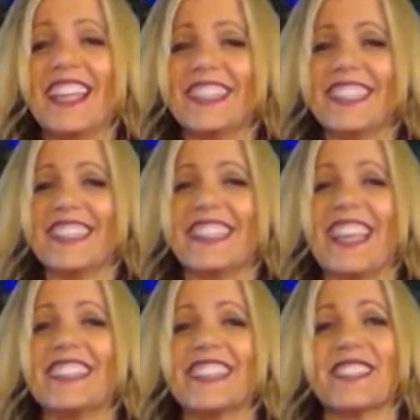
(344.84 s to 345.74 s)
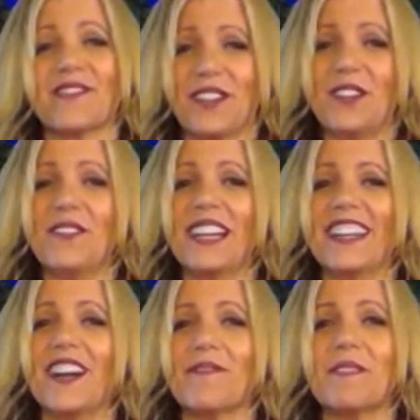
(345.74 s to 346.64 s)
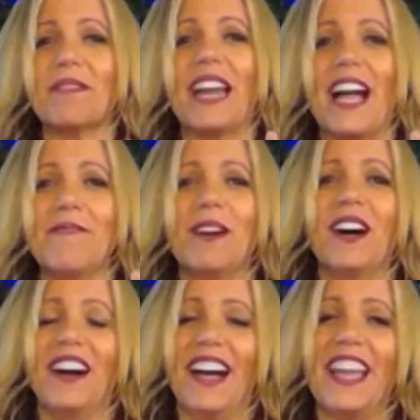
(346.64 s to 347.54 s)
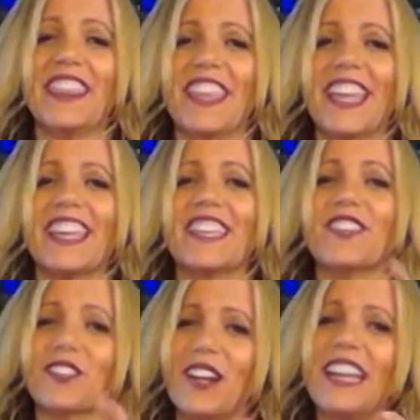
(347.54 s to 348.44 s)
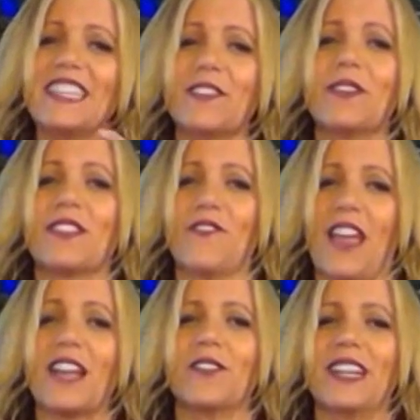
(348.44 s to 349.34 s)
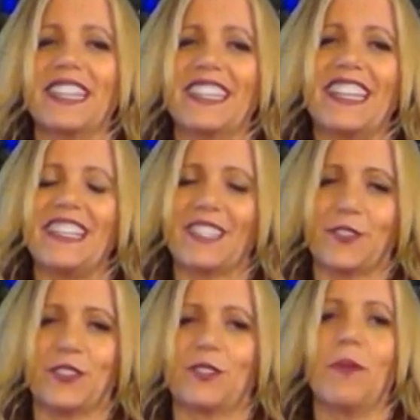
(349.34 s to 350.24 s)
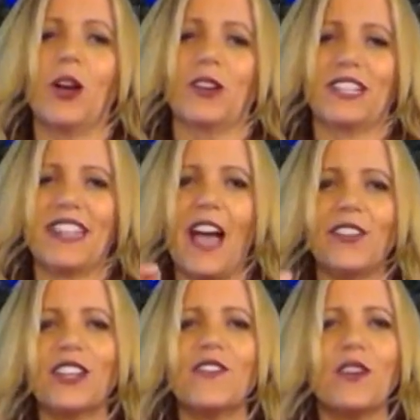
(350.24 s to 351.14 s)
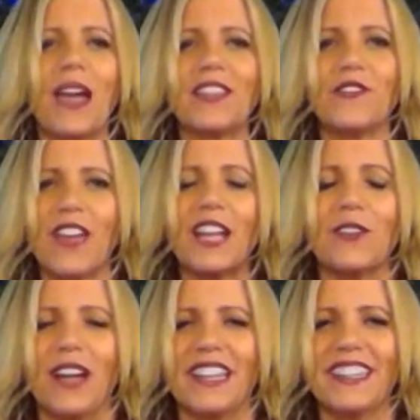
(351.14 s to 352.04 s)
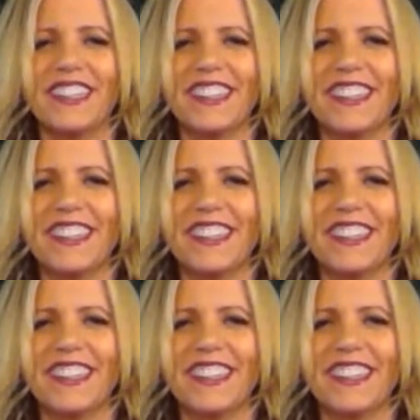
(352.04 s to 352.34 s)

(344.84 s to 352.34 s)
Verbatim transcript: This this is a real one, Aubrey. But I'm I think your idea with the fake one is smart because how long have you had the fake one?